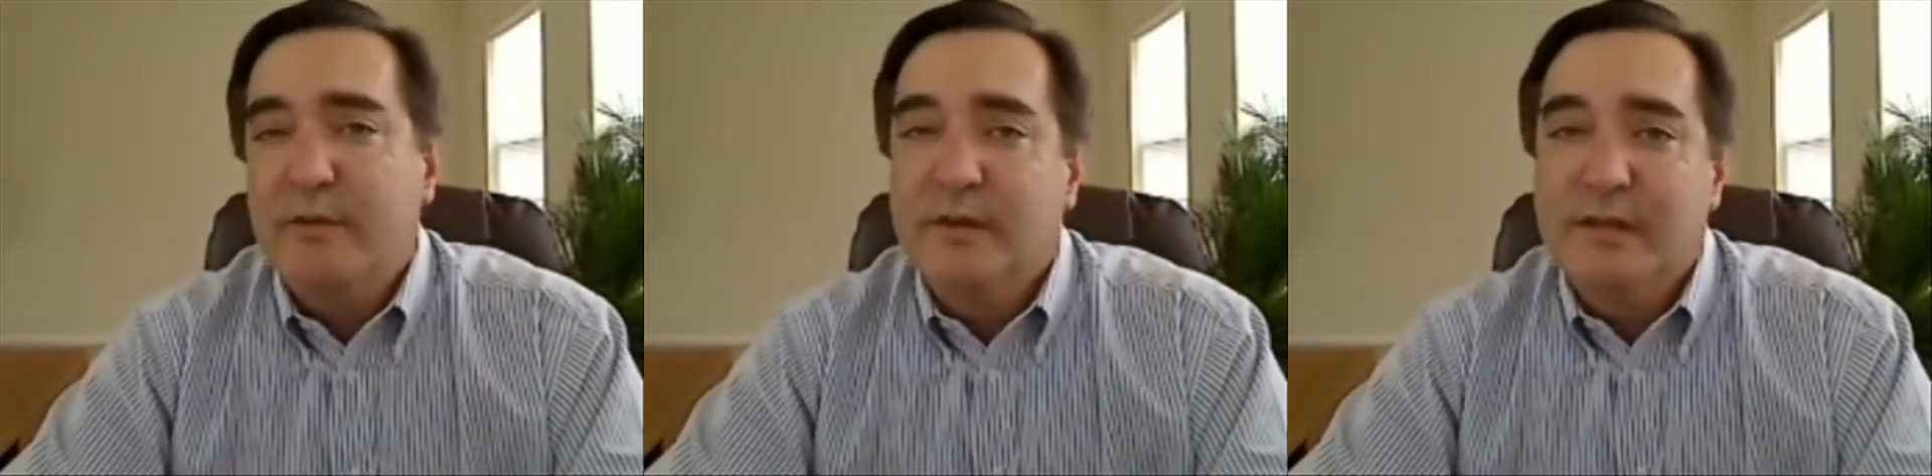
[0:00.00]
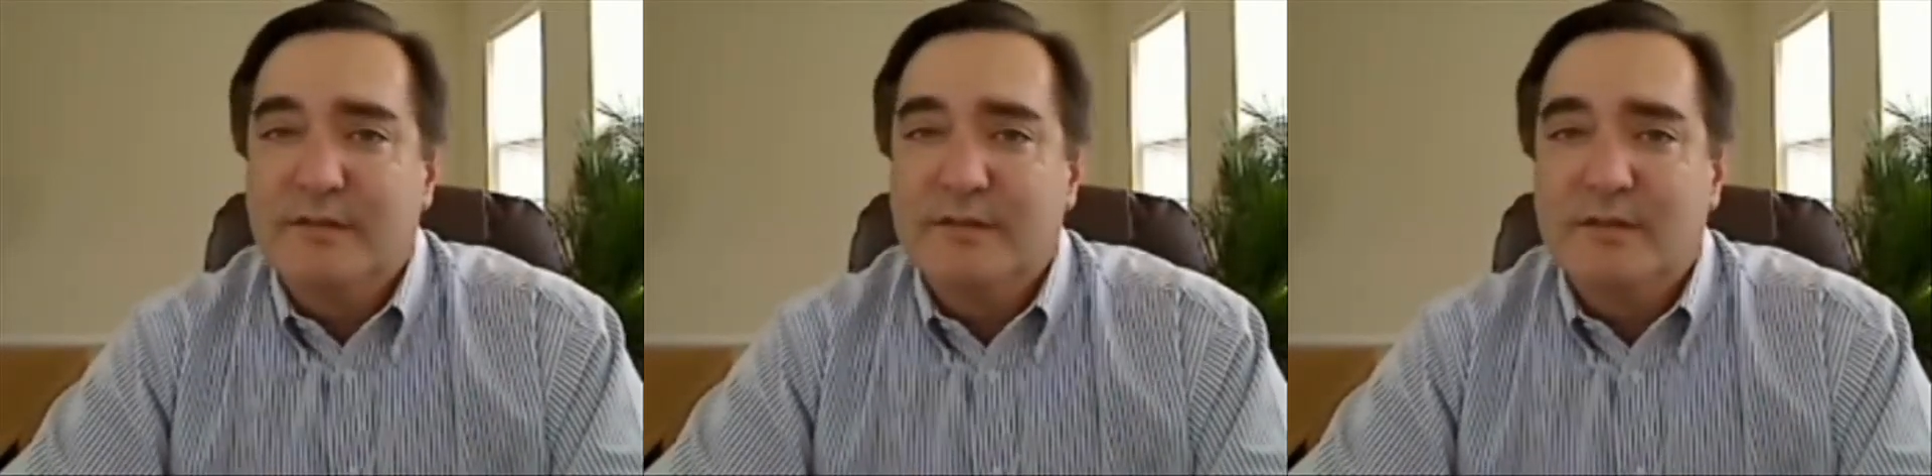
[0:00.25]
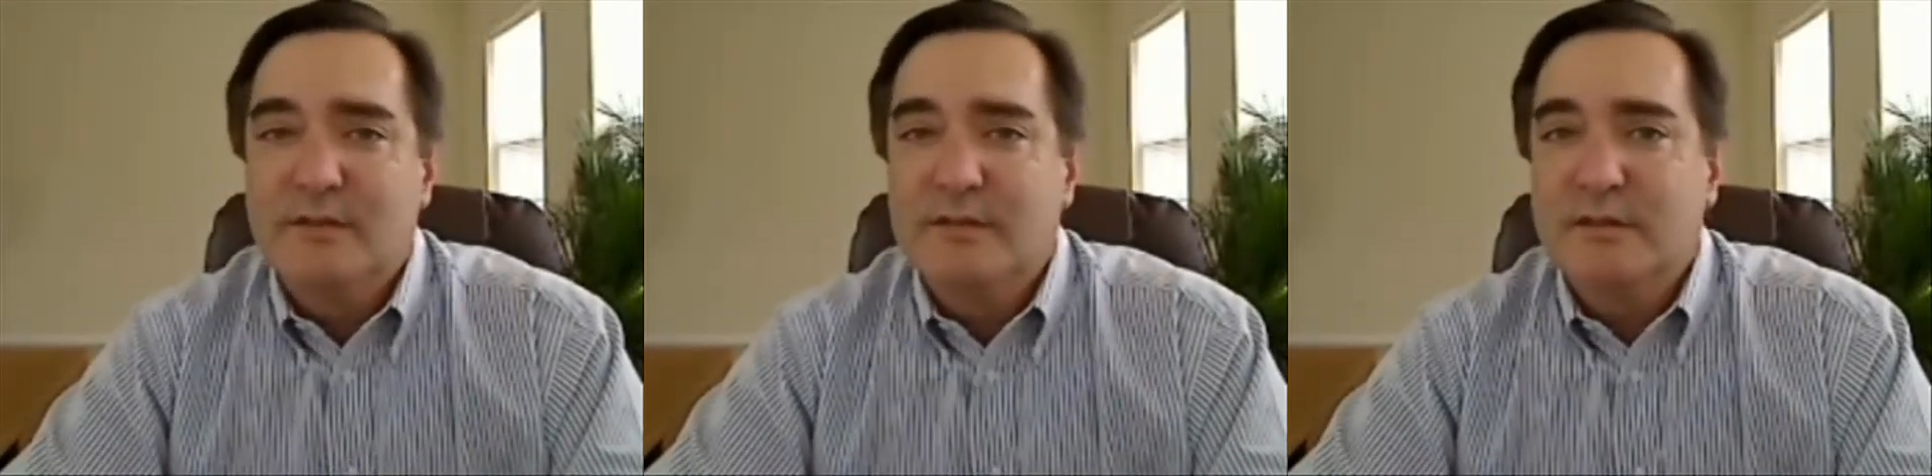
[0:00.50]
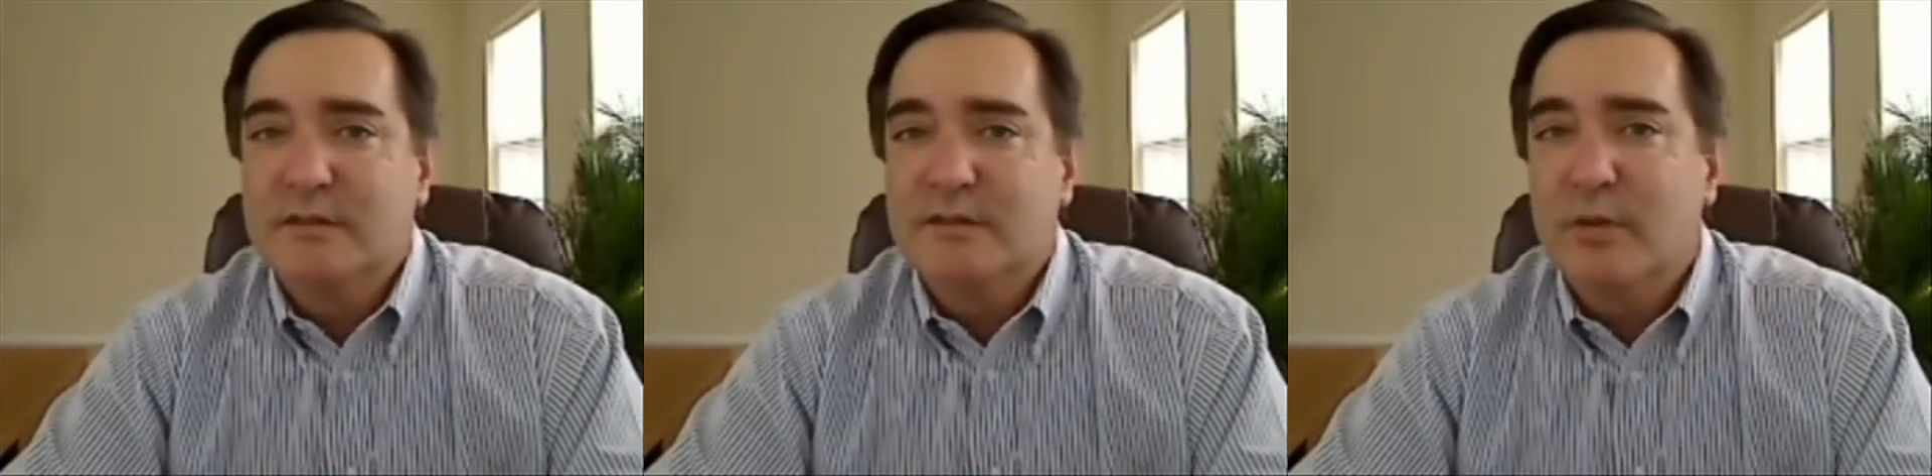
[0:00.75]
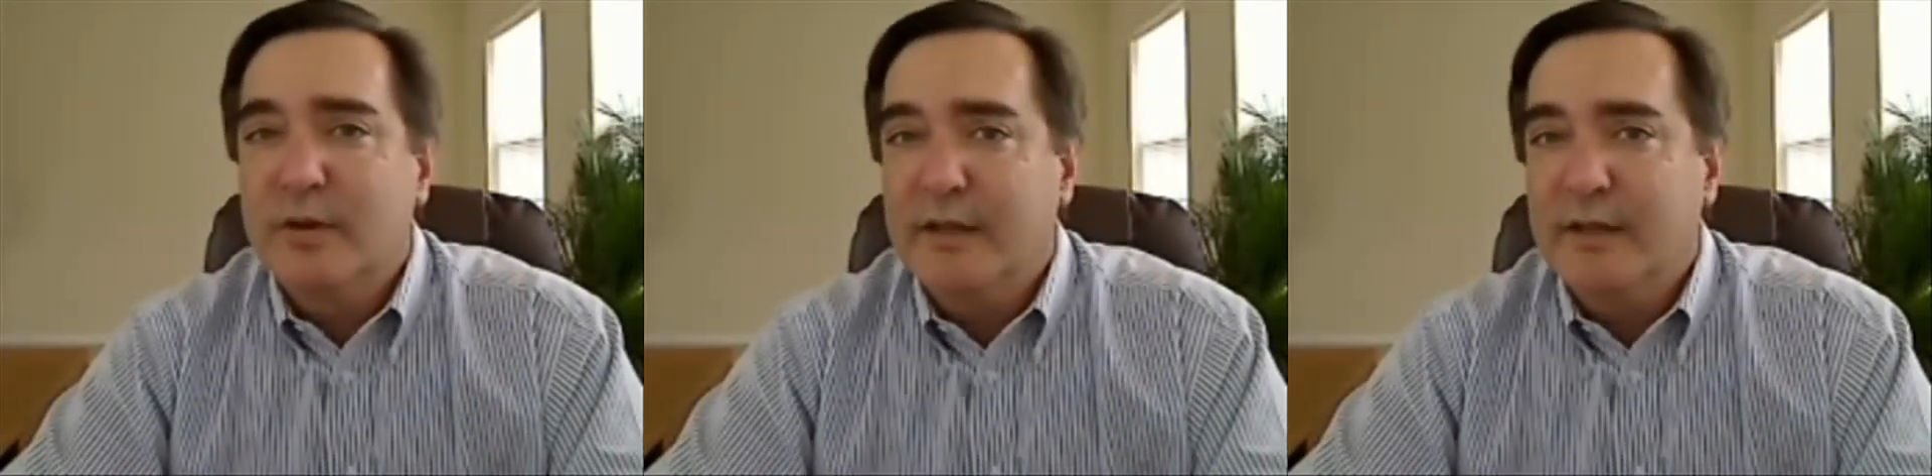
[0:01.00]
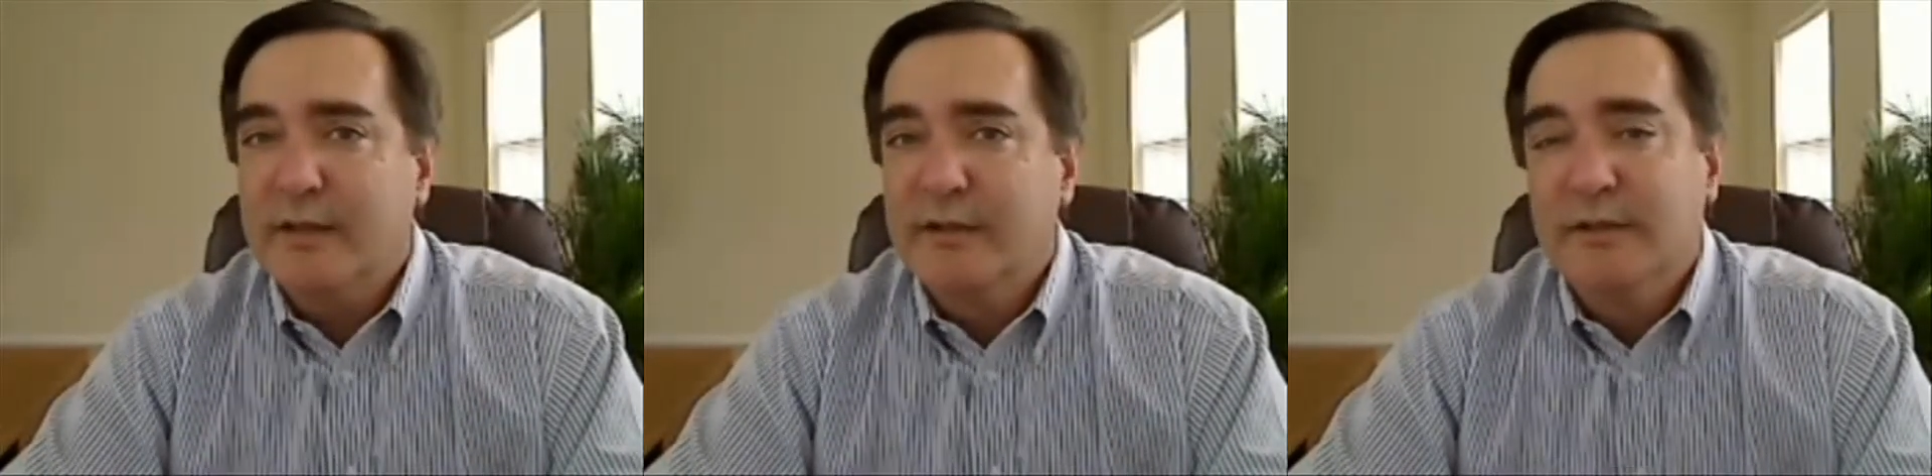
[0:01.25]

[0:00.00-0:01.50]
with less than a 620,